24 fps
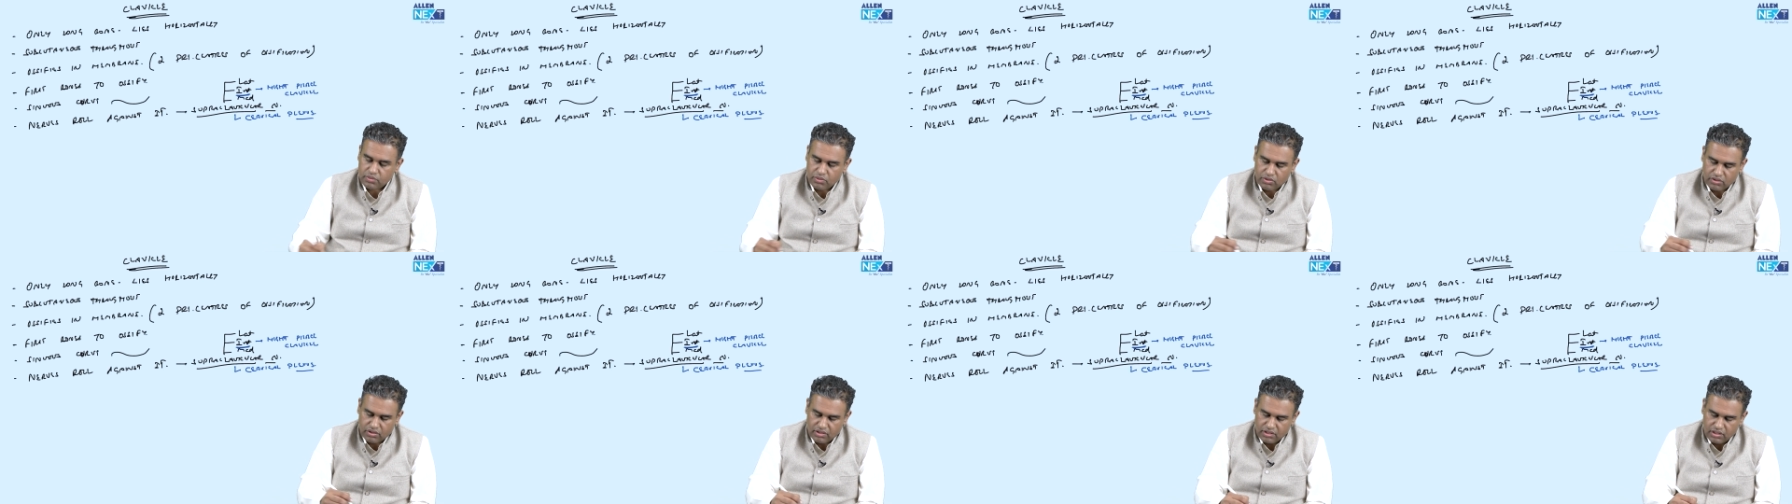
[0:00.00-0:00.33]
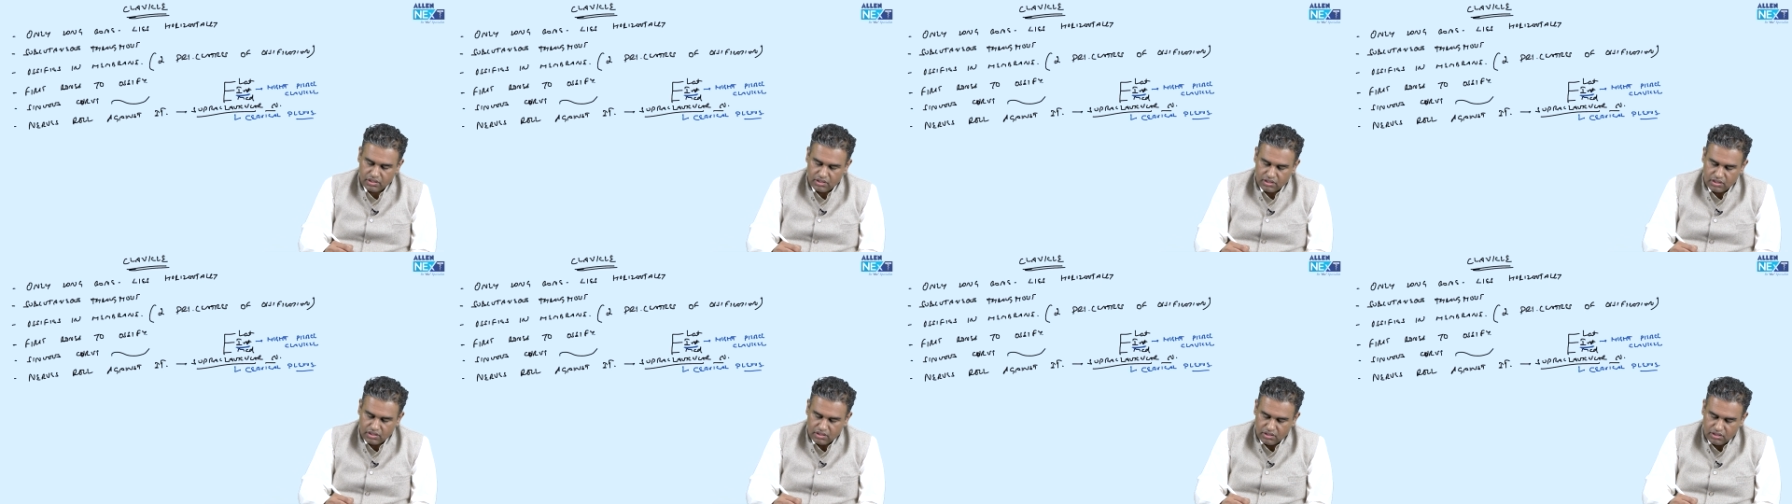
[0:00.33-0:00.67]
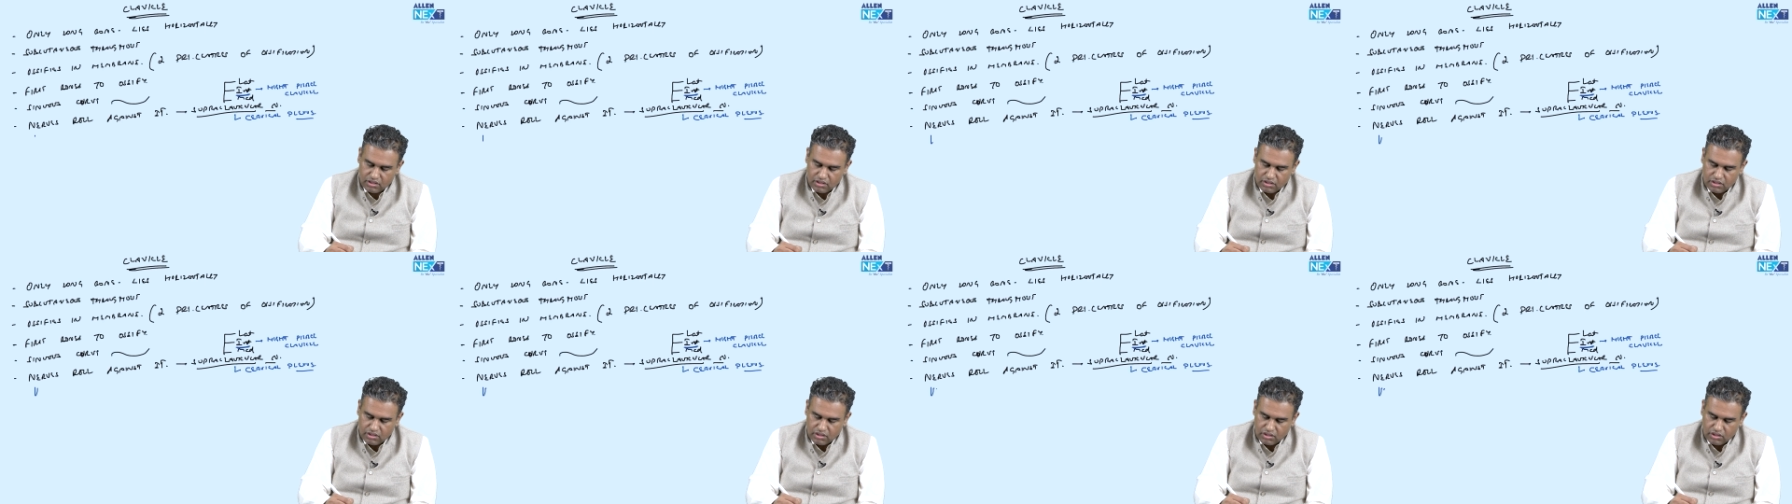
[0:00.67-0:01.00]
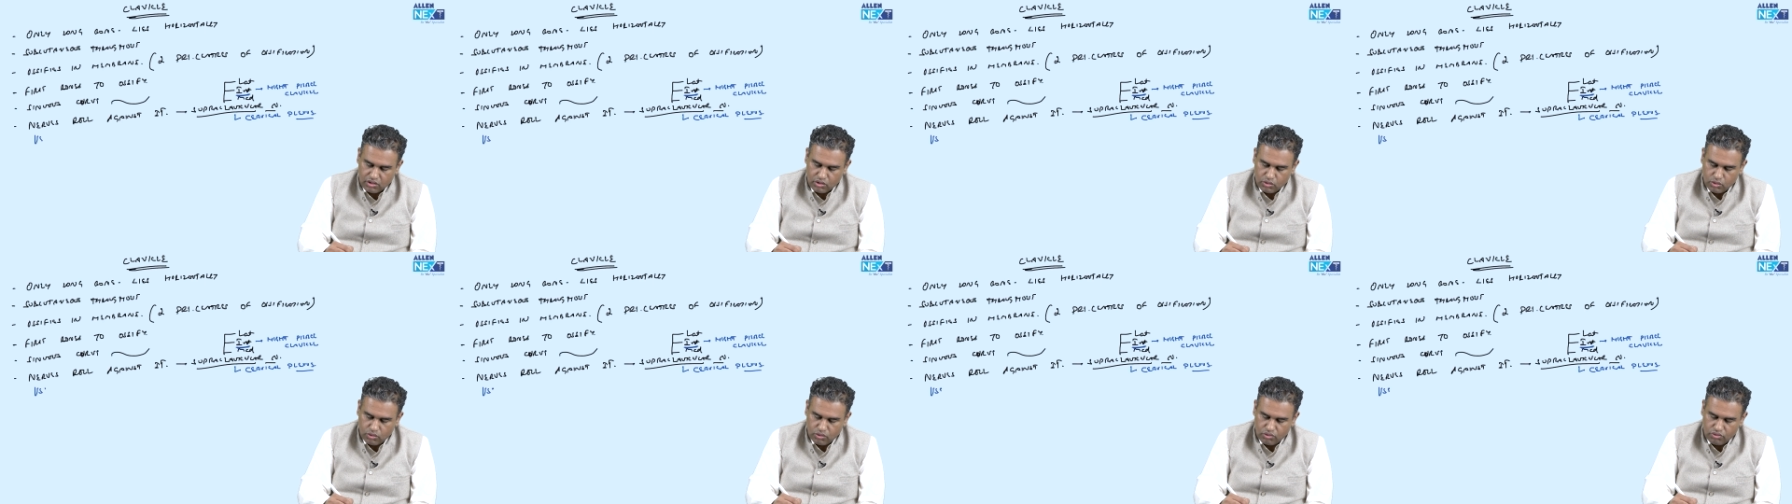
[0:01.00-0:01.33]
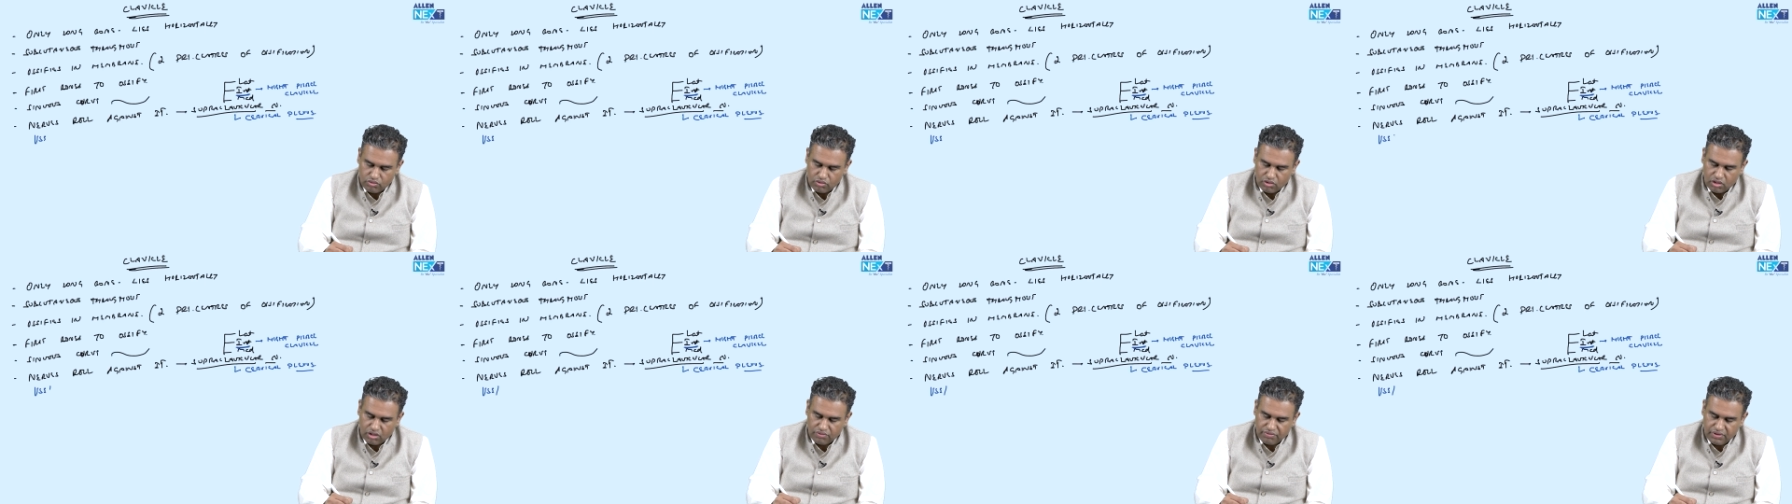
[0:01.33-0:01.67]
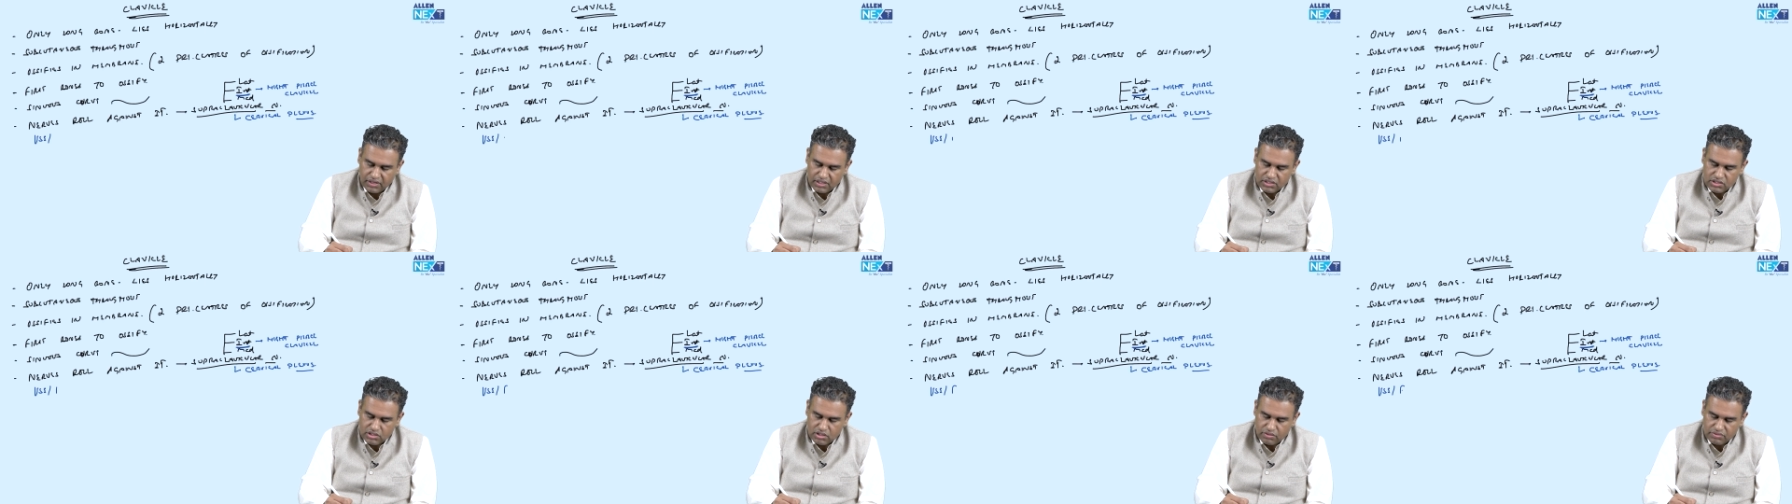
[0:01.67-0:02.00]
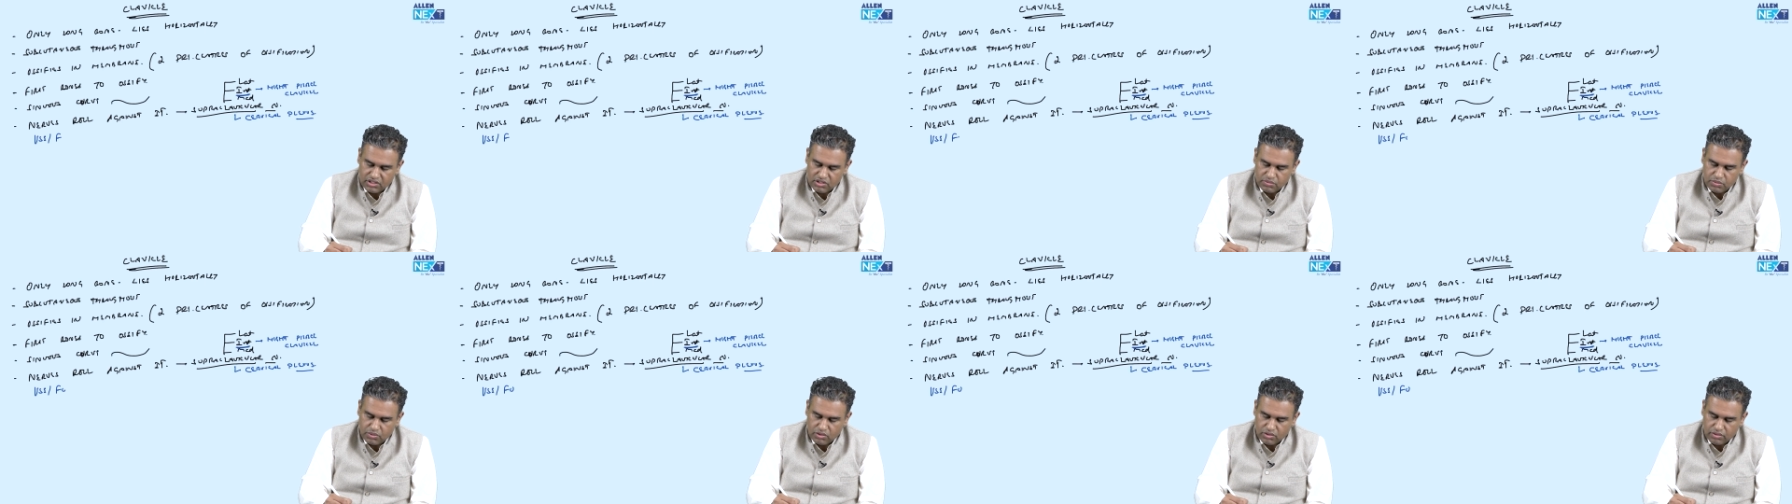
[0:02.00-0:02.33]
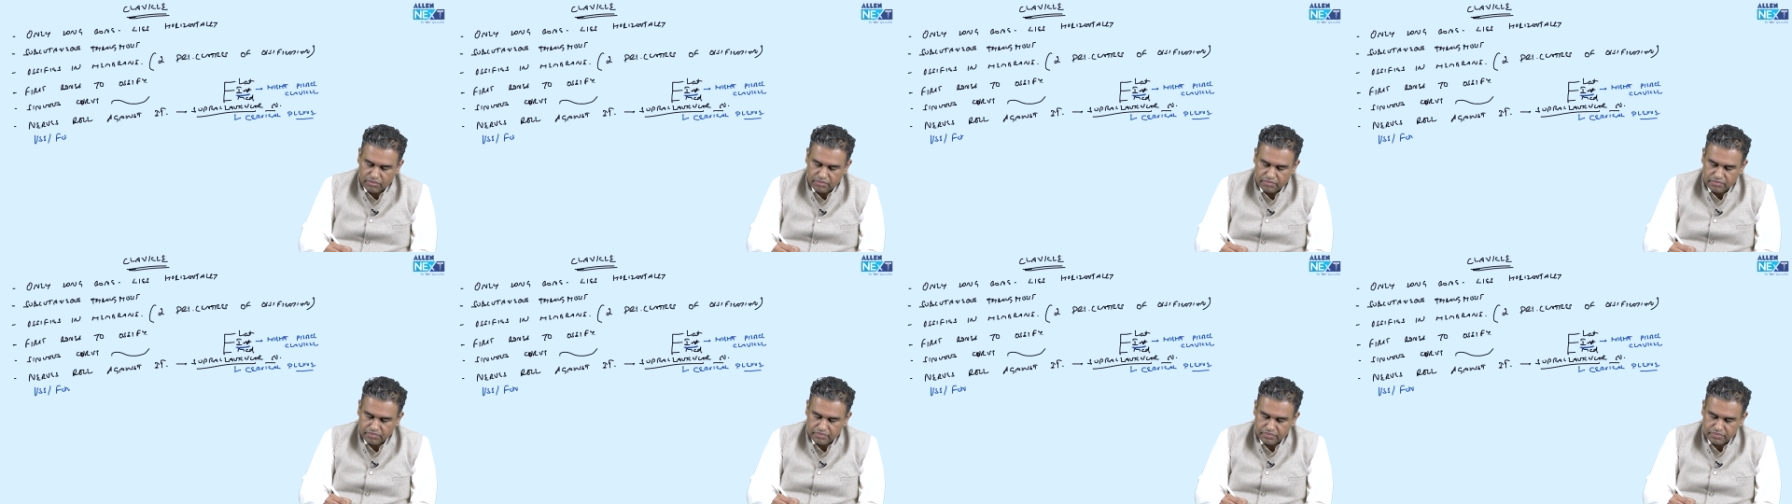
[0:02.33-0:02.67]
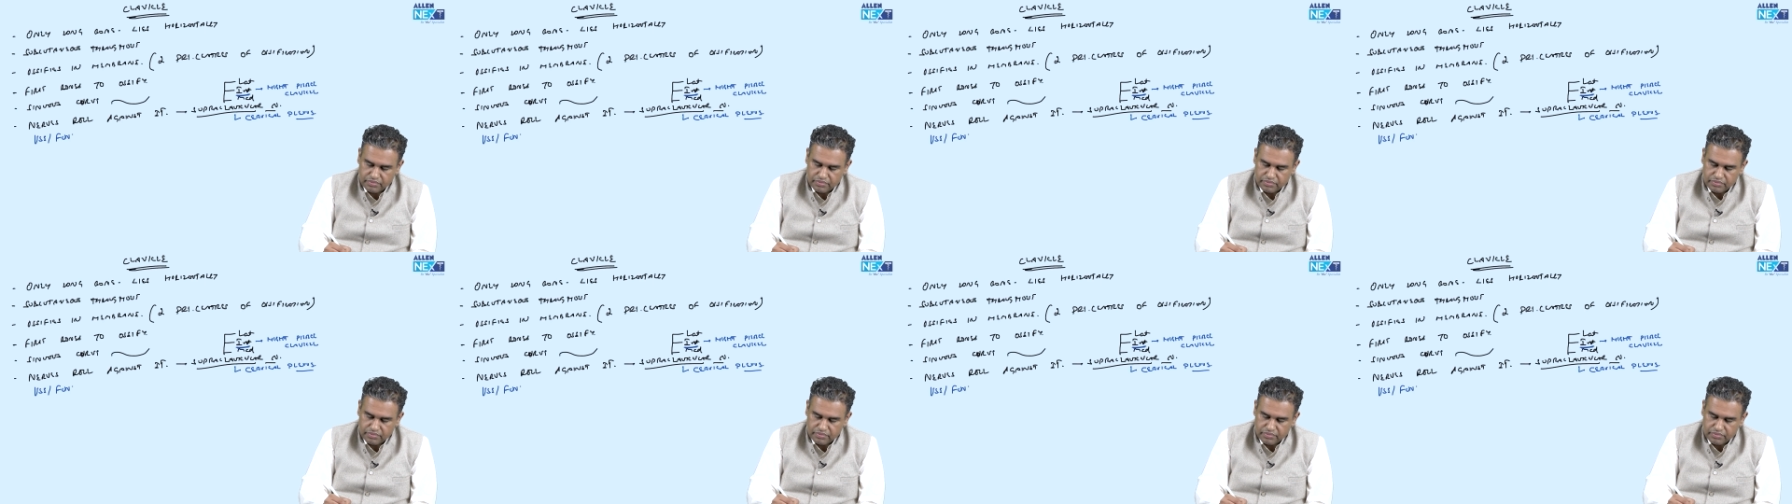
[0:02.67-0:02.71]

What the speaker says: bone? Use or function of this bone.